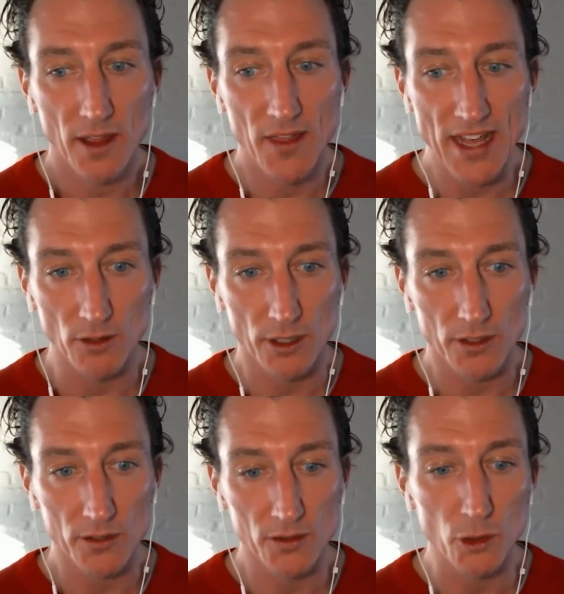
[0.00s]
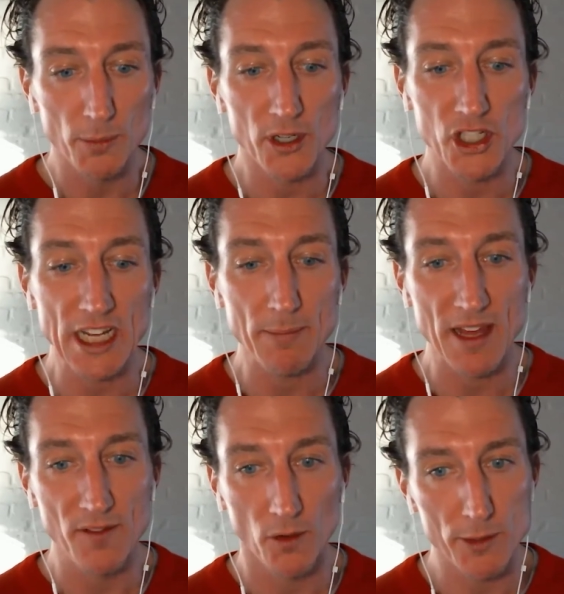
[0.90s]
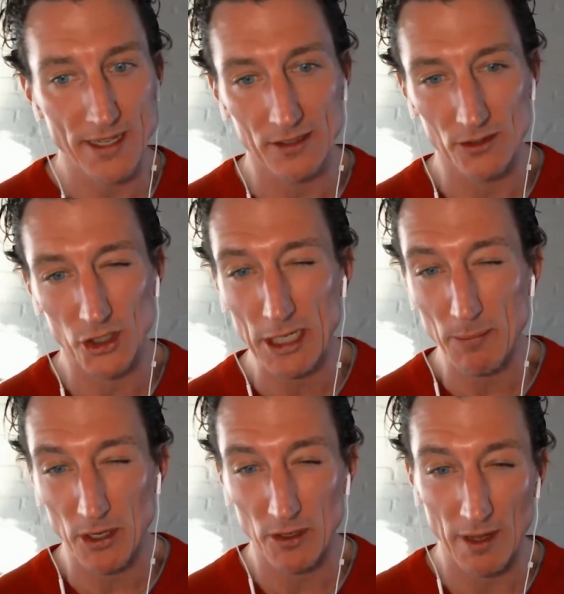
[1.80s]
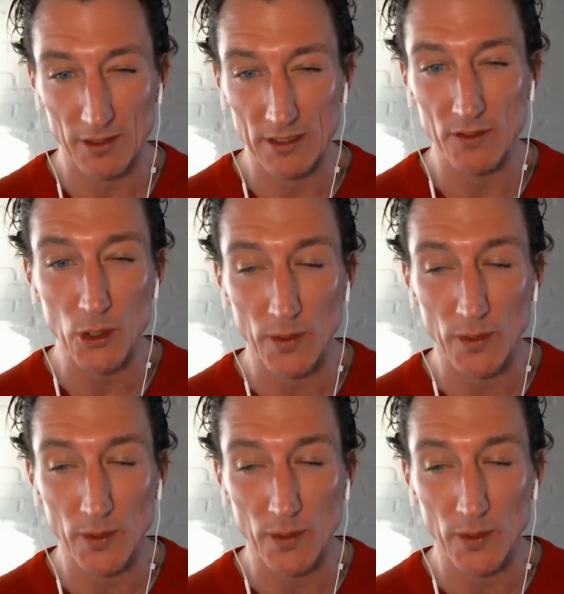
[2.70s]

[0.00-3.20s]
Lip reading: They look super cheap. They've only been cheaper relative to